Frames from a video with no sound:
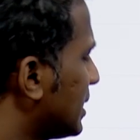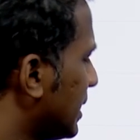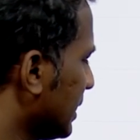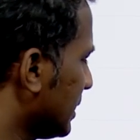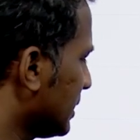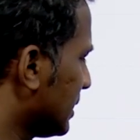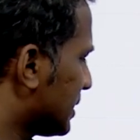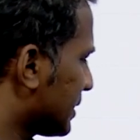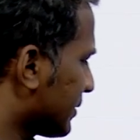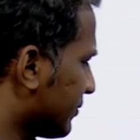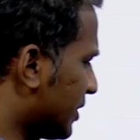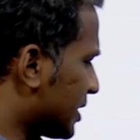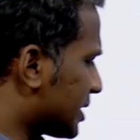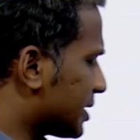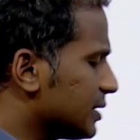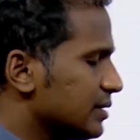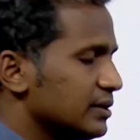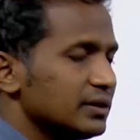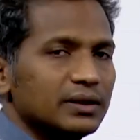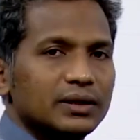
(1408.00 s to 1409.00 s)
take this
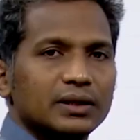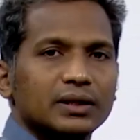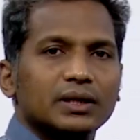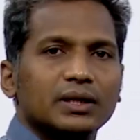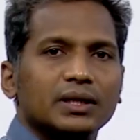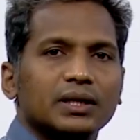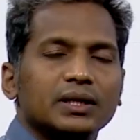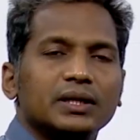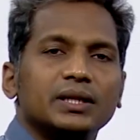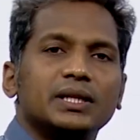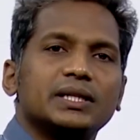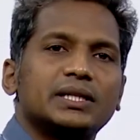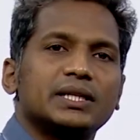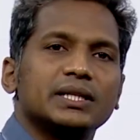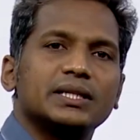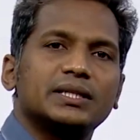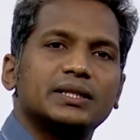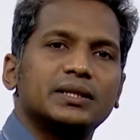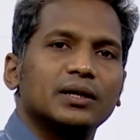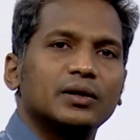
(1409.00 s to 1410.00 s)
question. This
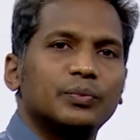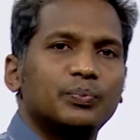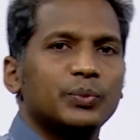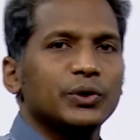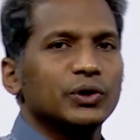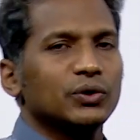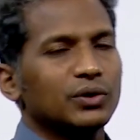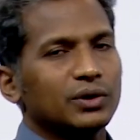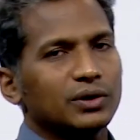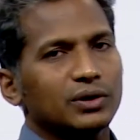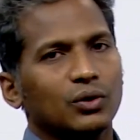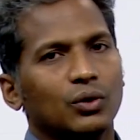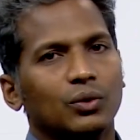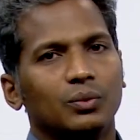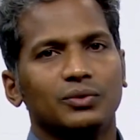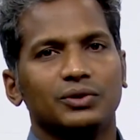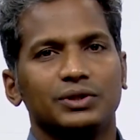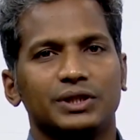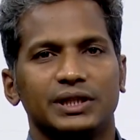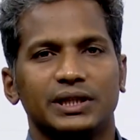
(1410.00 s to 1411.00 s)
is the pure
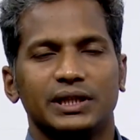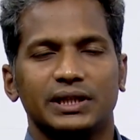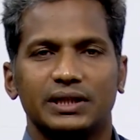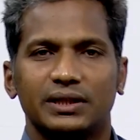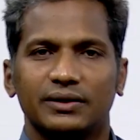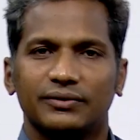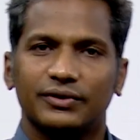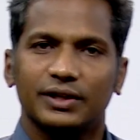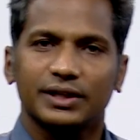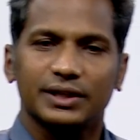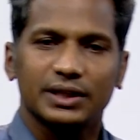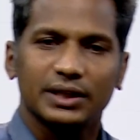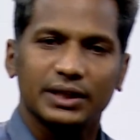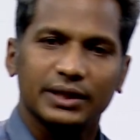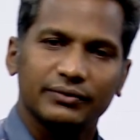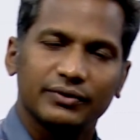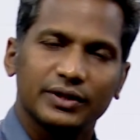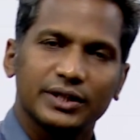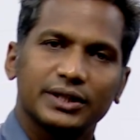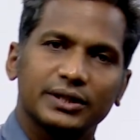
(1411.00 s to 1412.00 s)
homogeneous differential
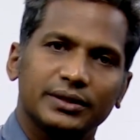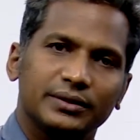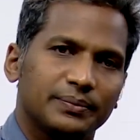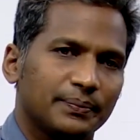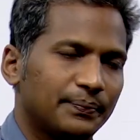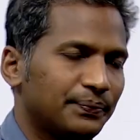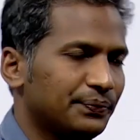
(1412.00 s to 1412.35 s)
equation.